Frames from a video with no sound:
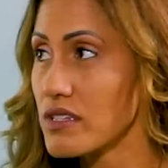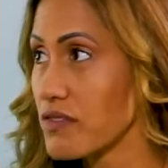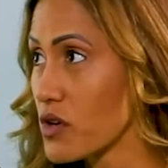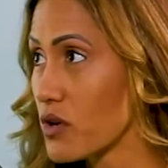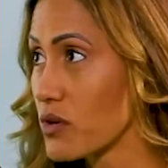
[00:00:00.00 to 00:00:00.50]

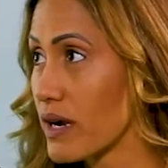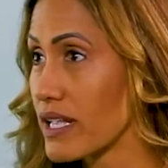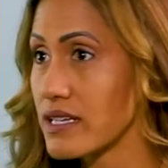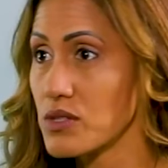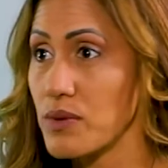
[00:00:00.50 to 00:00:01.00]
difficult,
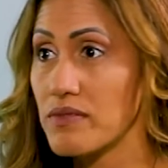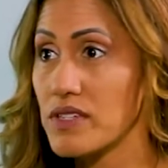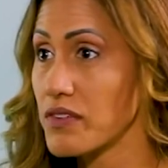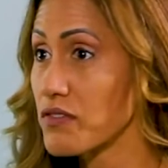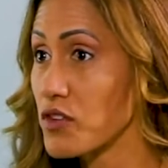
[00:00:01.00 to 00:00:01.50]
right? Because we have
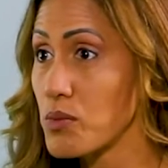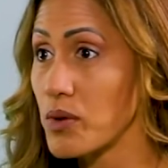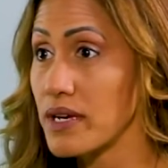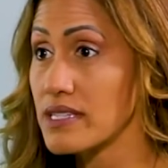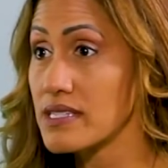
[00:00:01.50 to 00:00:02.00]
different
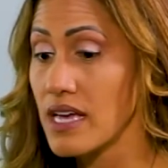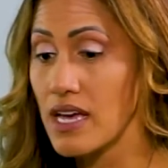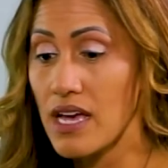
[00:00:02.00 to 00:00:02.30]
viewpoints.